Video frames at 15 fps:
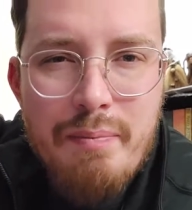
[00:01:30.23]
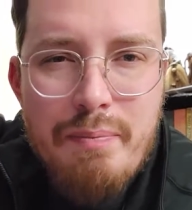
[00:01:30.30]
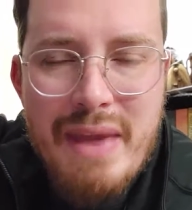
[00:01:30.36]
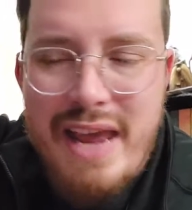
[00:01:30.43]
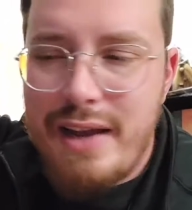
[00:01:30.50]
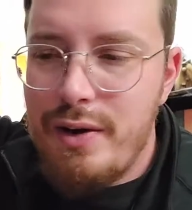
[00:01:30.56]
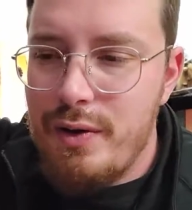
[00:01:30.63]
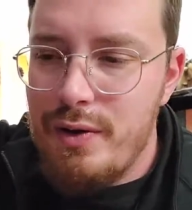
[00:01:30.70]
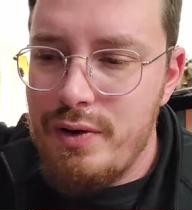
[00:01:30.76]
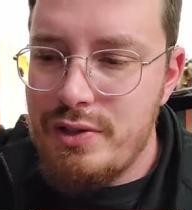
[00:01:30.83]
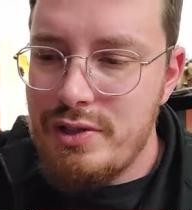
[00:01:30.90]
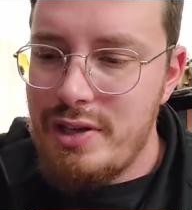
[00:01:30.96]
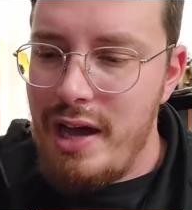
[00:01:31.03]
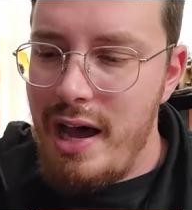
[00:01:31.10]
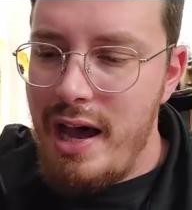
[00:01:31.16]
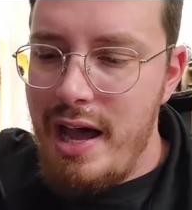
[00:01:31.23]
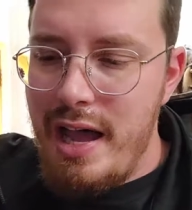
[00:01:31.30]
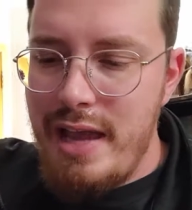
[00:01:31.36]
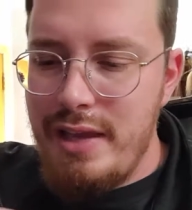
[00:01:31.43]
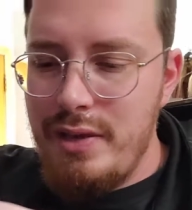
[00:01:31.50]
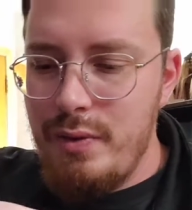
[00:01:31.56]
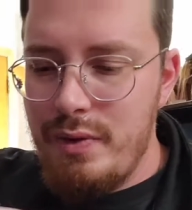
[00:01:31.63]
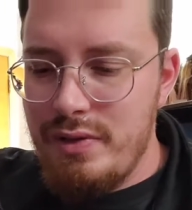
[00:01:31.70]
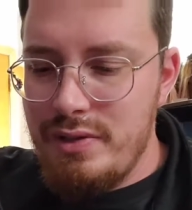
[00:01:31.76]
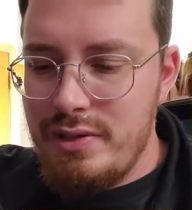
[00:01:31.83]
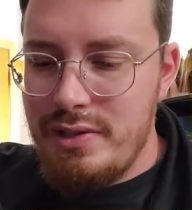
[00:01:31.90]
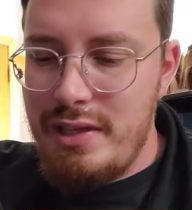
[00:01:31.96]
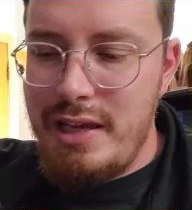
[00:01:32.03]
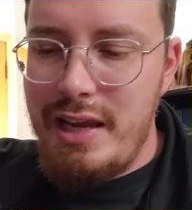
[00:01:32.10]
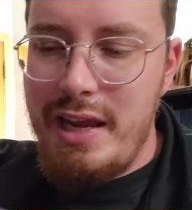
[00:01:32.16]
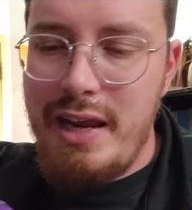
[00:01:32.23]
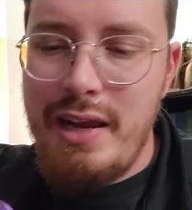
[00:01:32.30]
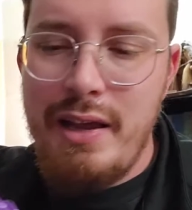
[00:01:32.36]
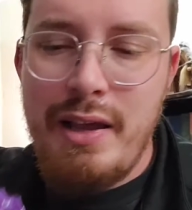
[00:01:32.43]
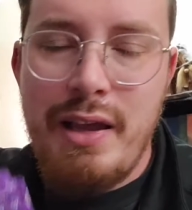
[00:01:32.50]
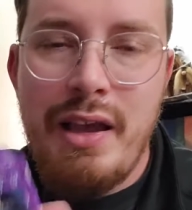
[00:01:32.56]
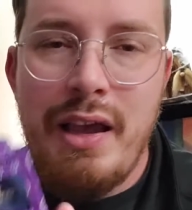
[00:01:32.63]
Makers tie. You can see